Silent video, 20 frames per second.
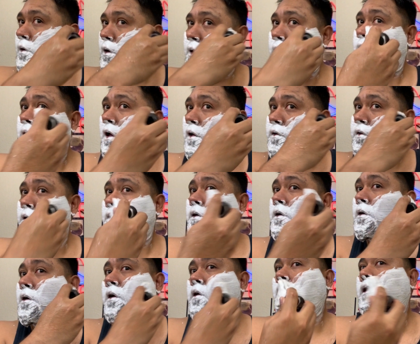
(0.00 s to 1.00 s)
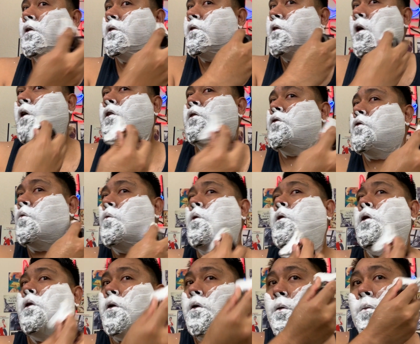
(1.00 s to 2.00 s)
And that's good. It takes the
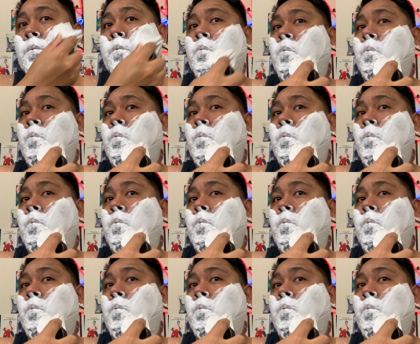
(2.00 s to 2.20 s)
water.